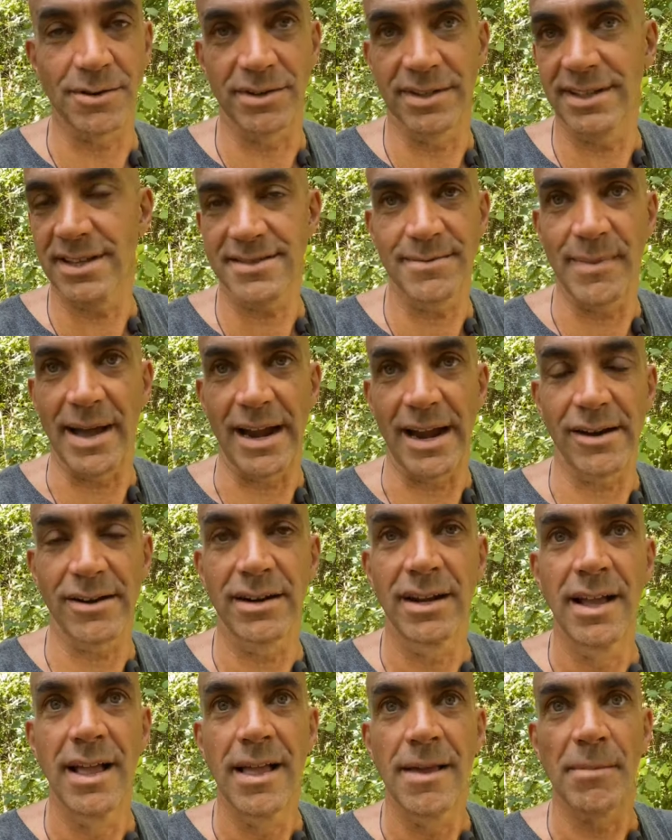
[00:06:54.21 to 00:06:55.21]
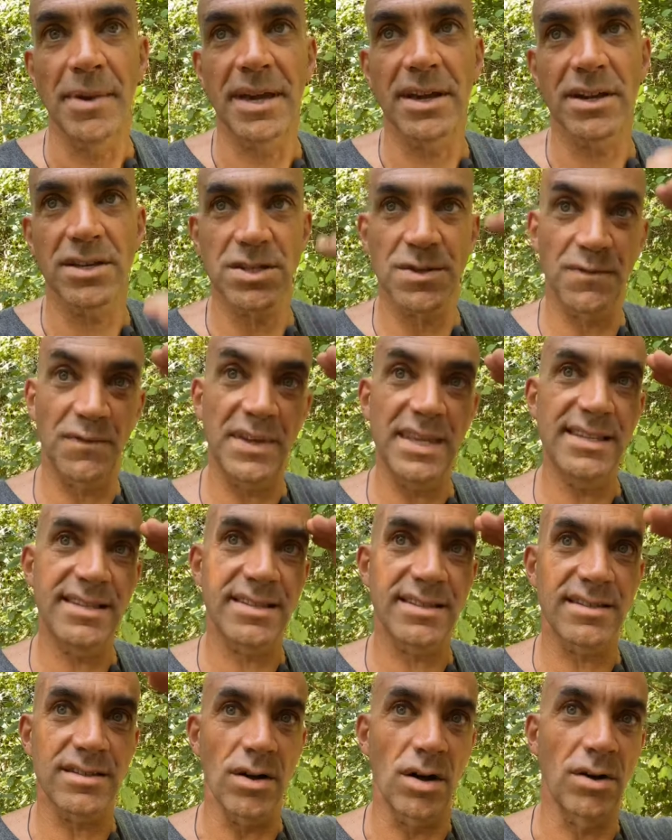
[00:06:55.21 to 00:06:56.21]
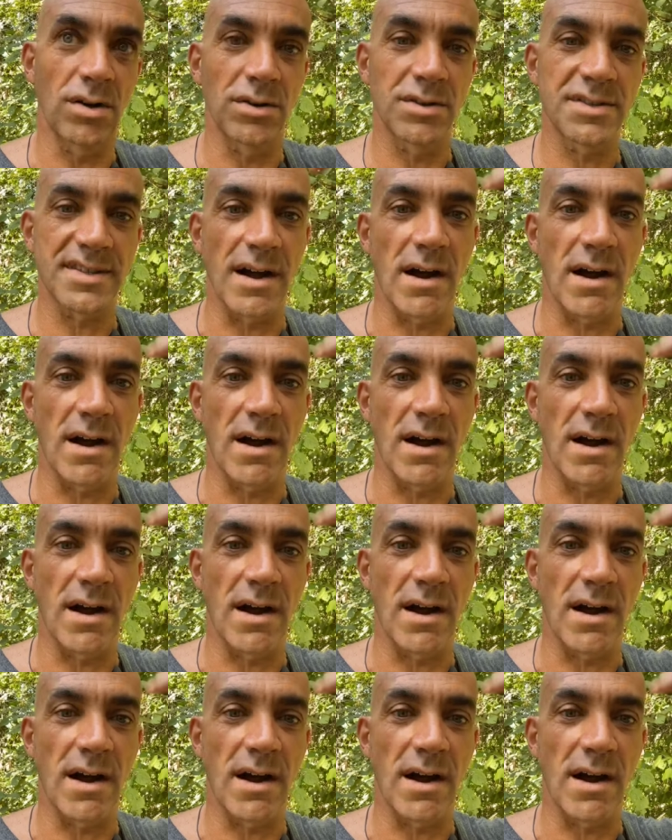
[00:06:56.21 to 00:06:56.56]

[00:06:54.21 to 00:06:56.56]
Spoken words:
It doesn't matter, because these songs